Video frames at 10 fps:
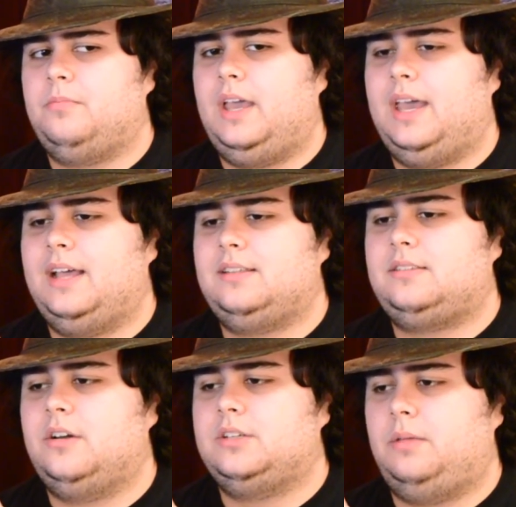
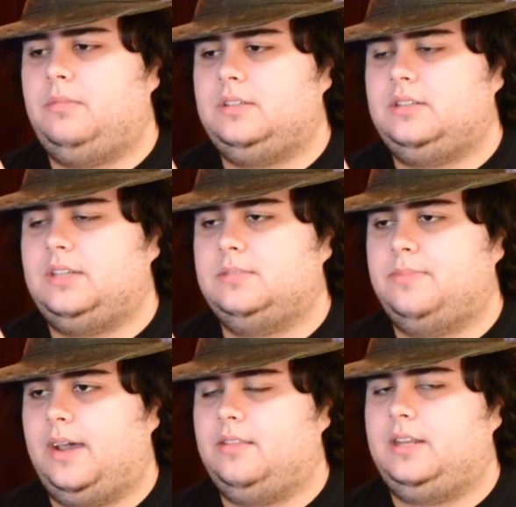there are some things it does
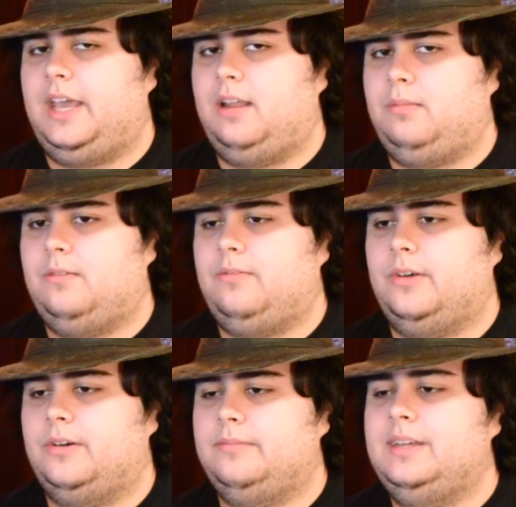better than the anime
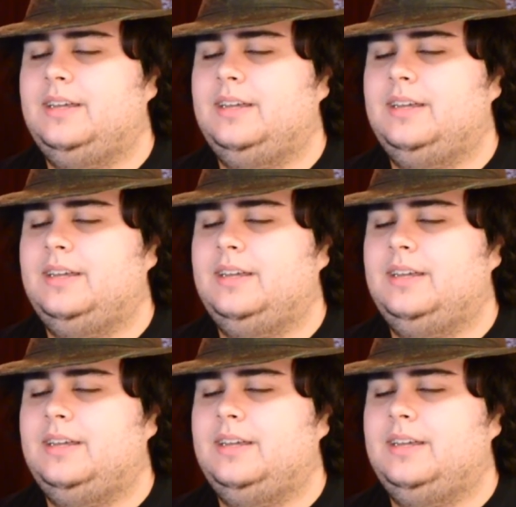film.